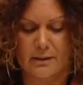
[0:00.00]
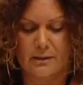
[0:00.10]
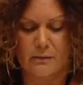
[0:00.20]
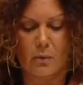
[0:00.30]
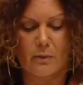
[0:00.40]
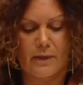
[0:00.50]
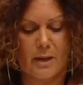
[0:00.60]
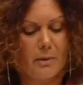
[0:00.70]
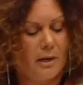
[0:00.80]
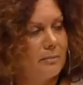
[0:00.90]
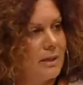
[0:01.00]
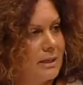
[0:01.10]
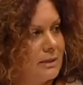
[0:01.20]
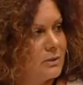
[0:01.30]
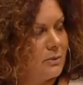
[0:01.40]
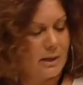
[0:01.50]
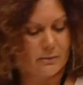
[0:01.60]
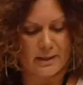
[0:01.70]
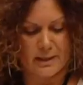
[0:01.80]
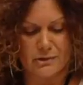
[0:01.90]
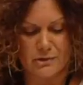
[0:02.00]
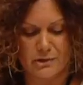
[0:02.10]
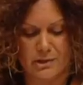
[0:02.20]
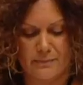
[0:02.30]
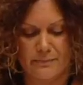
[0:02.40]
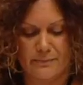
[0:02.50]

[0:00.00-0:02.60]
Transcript: of what that might mean to our relationship.